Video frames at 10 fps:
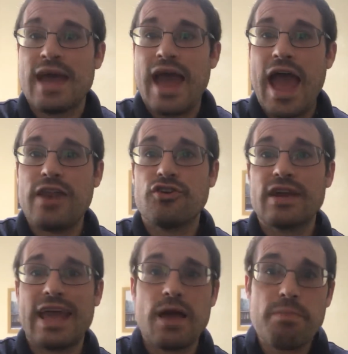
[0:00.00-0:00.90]
And you're
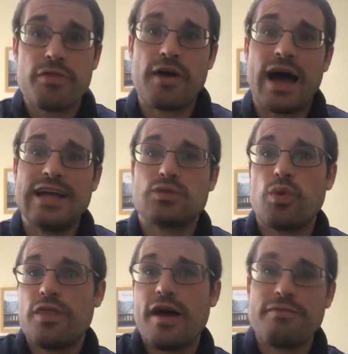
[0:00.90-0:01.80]
going to empathize
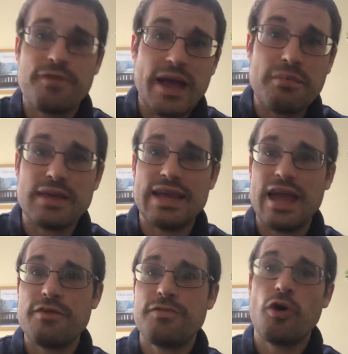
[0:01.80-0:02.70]
with that family
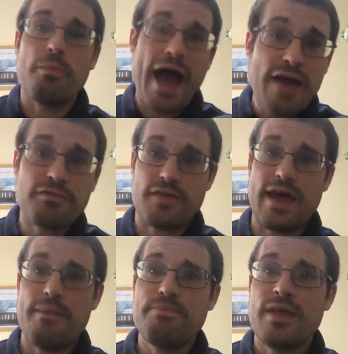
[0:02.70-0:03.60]
and feel bad for
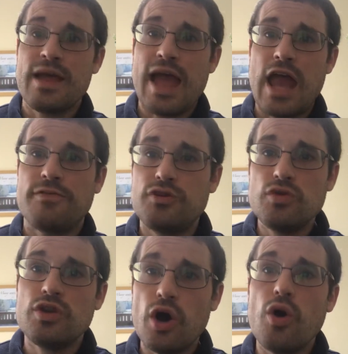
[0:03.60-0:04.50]
them. And if
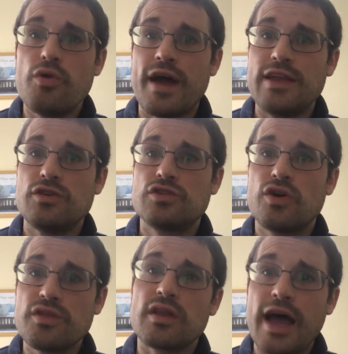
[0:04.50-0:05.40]
you know that you
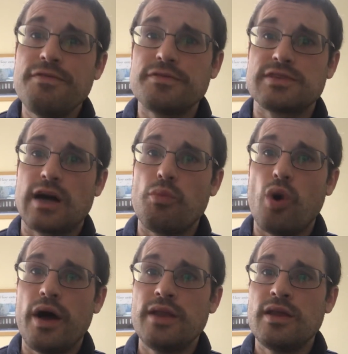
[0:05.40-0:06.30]
took the life of
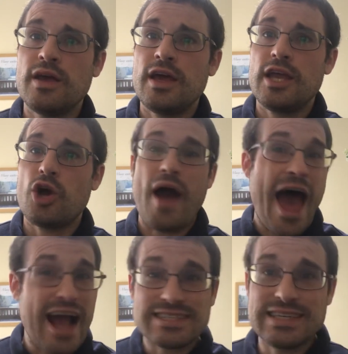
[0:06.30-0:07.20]
someone, you know,
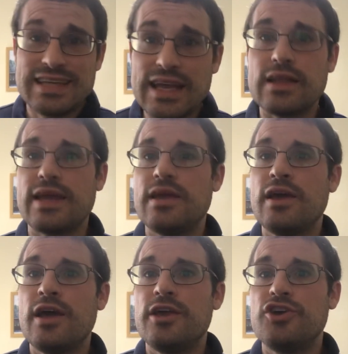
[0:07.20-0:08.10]

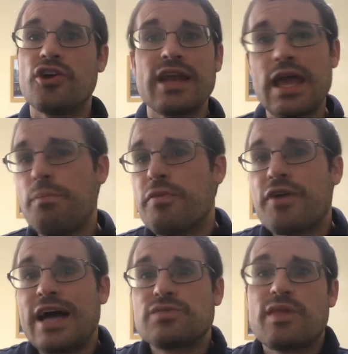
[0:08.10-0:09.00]
accidentally, you're going to
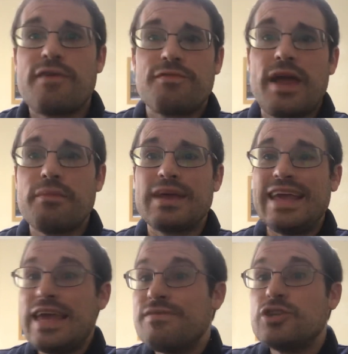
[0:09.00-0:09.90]
empathize with that family
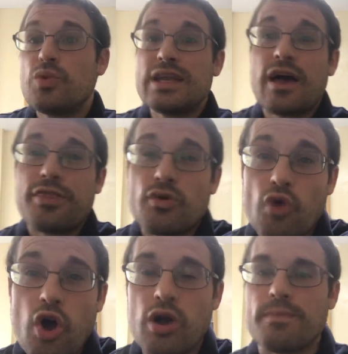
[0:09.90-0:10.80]
even doing nothing
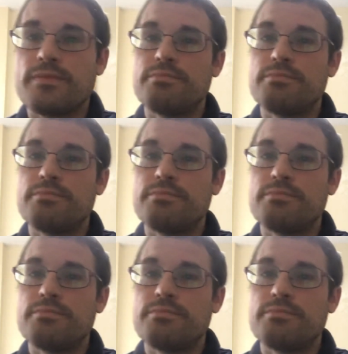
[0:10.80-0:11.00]
wrong.